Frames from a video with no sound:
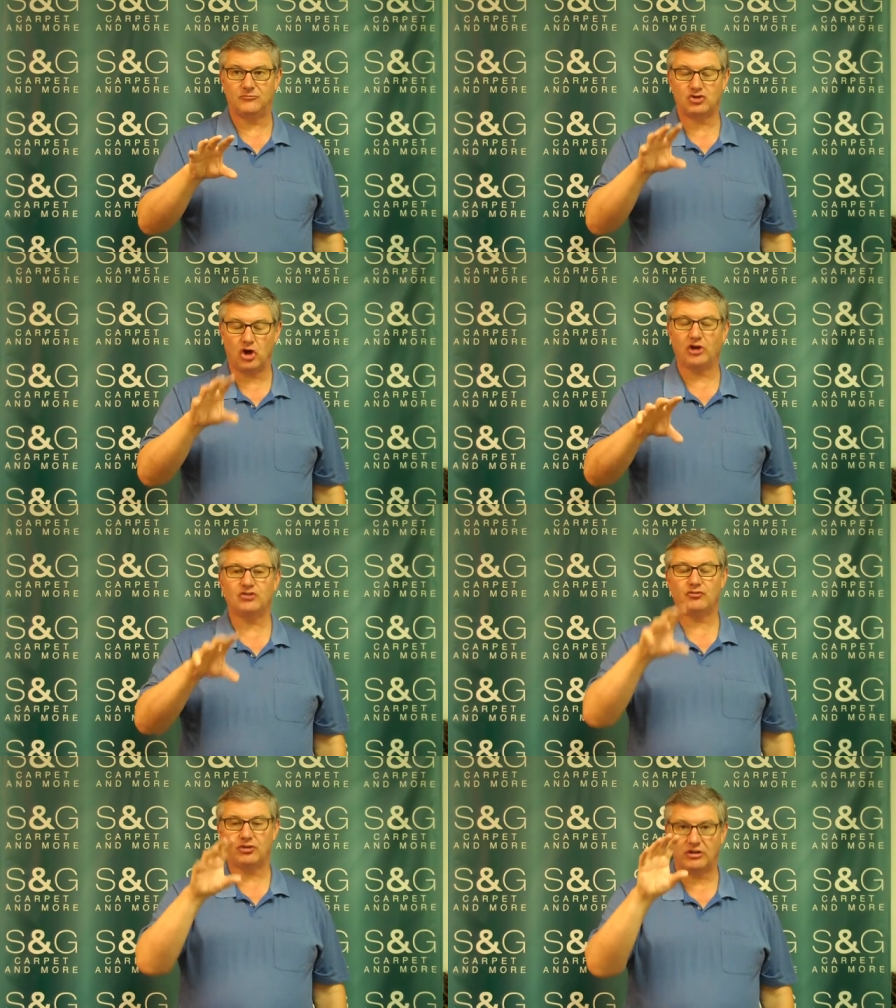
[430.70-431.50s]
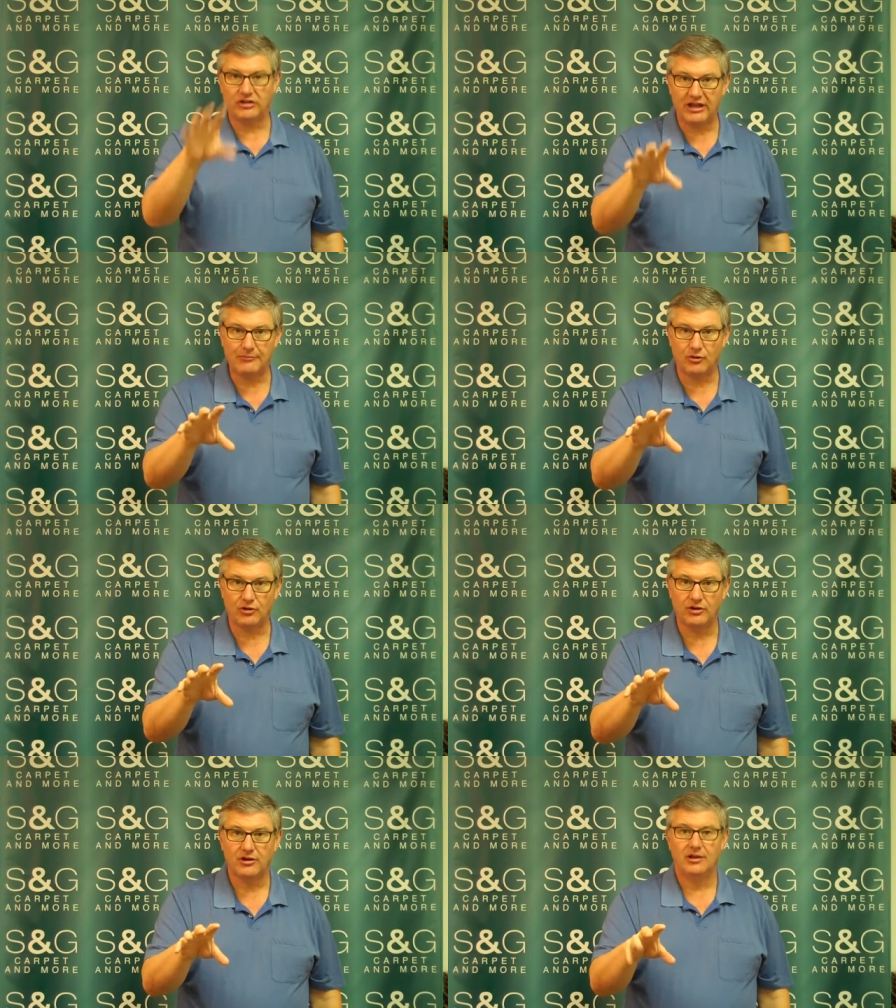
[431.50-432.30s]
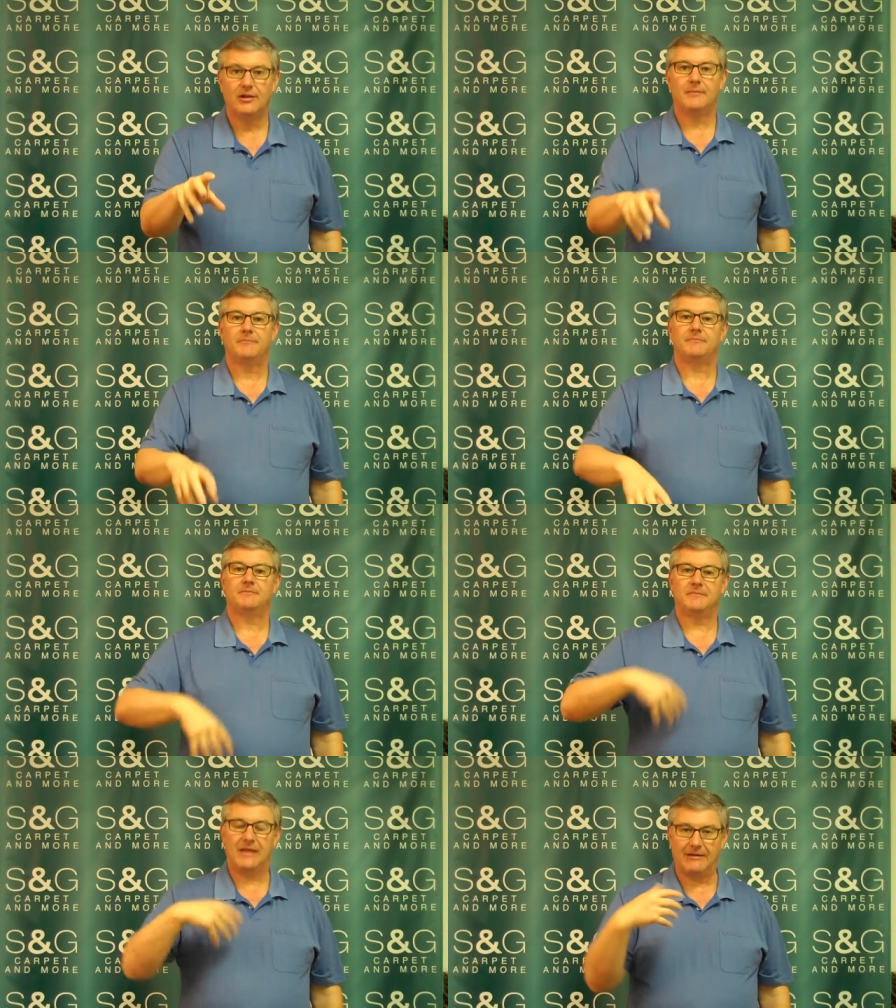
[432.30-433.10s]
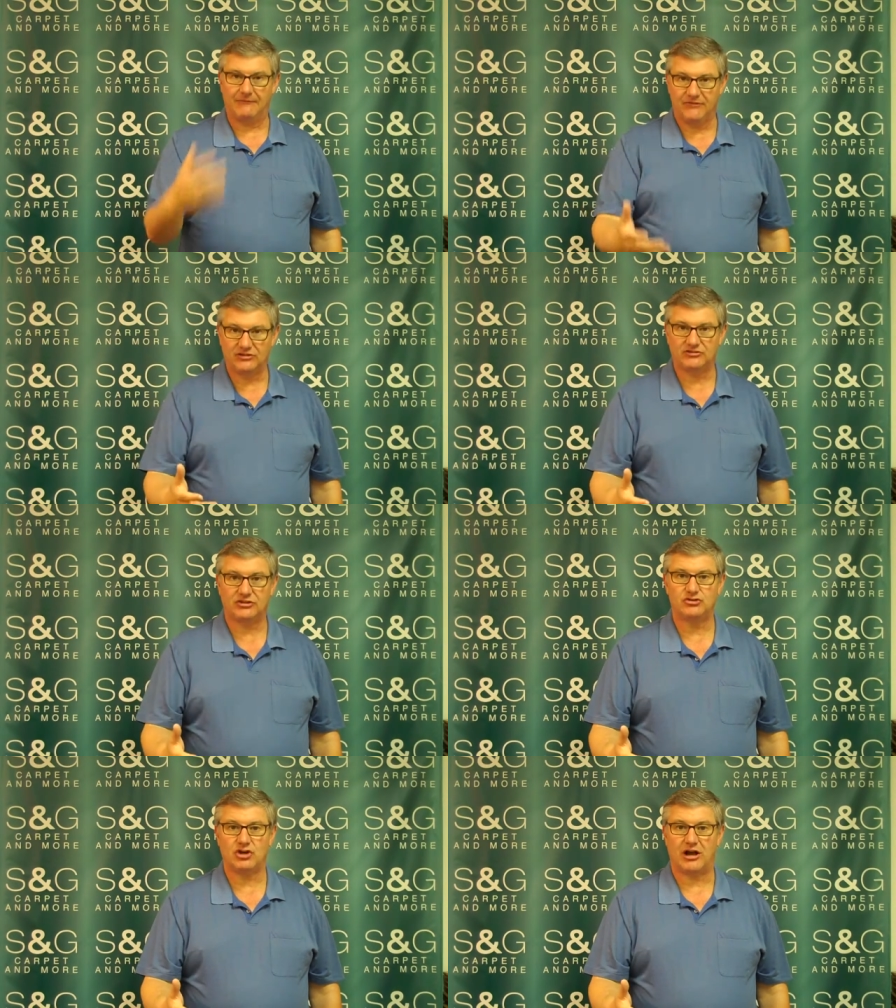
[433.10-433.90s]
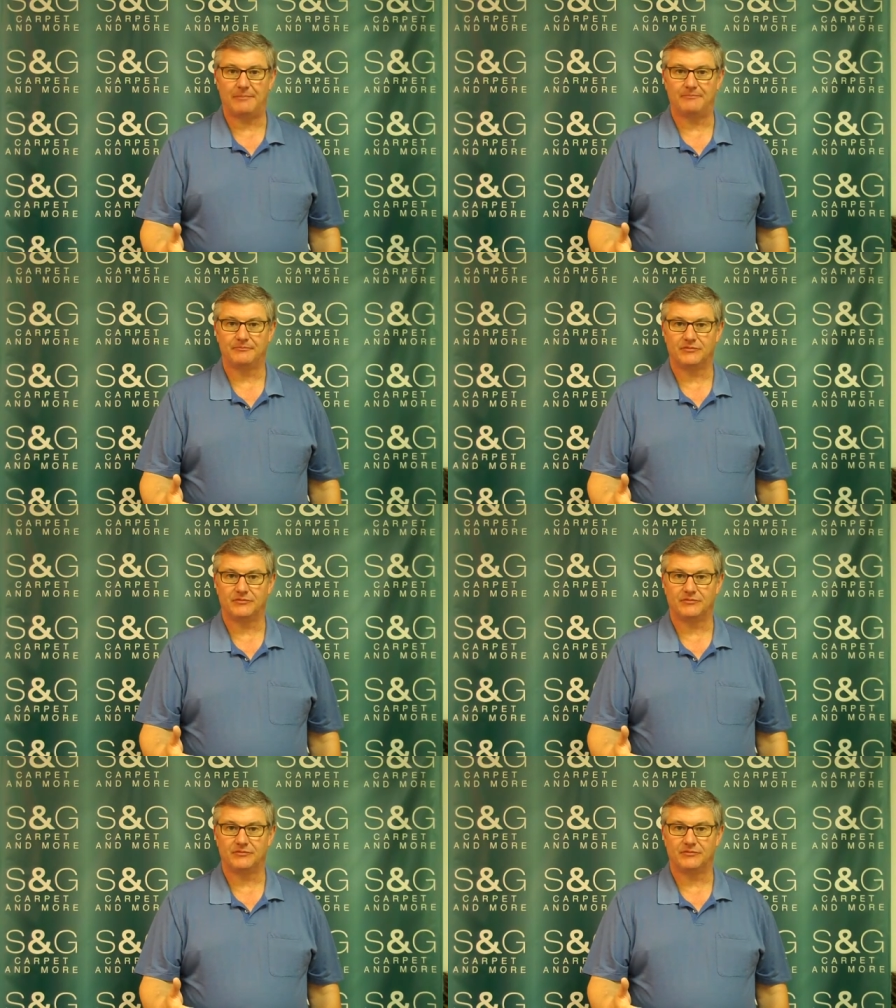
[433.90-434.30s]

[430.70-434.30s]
charge for the labor that fits the job.